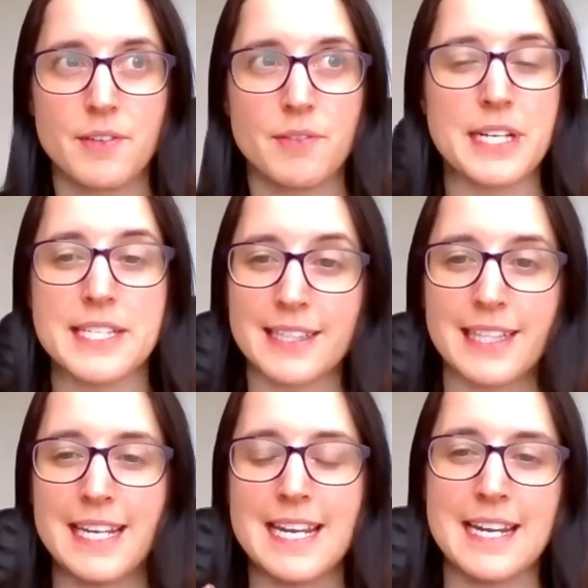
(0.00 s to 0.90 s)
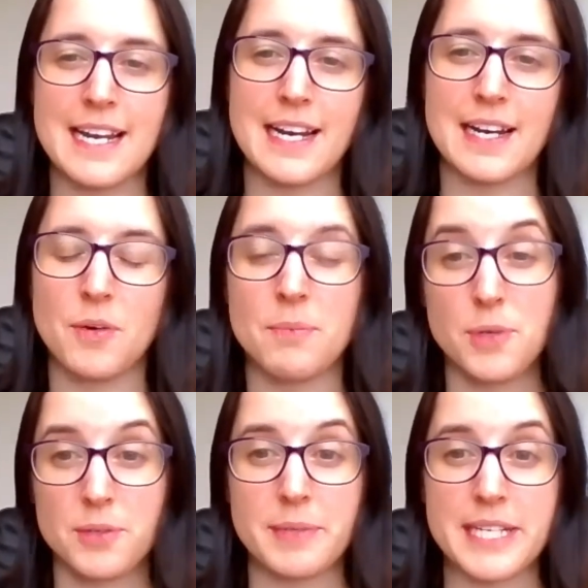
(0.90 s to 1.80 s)
recently uh, or
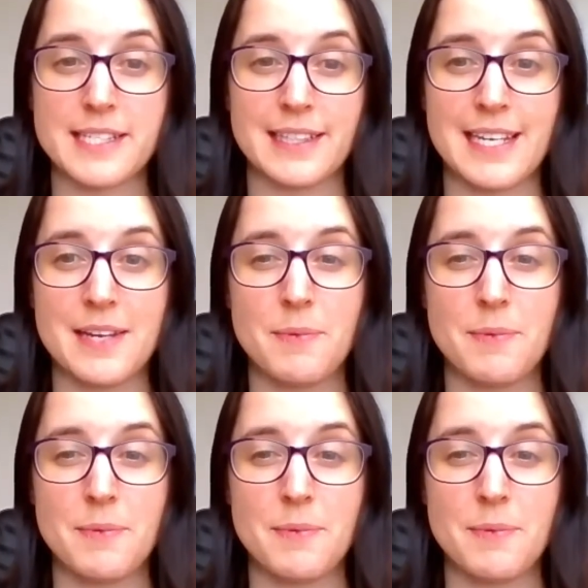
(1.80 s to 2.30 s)
more recently,